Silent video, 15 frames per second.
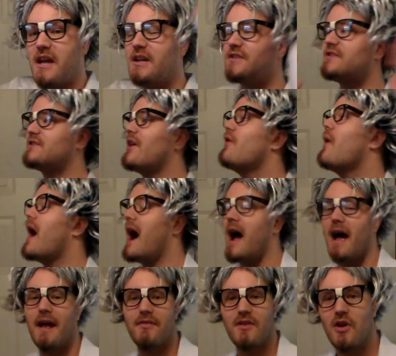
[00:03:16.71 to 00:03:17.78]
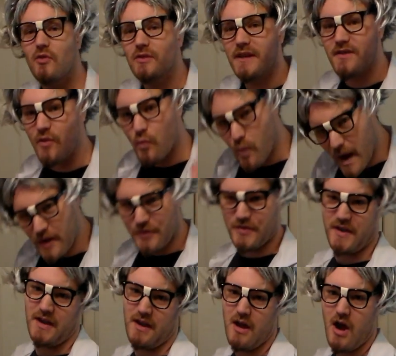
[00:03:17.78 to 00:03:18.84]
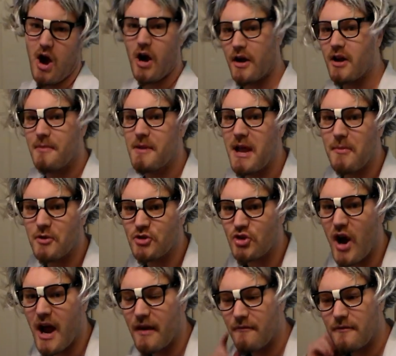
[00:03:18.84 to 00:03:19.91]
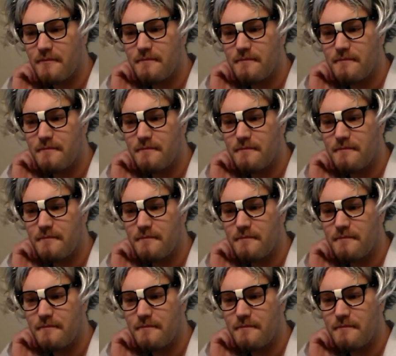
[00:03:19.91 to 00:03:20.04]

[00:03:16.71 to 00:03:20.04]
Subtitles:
get so high that only the wealthy are going to be able to drive.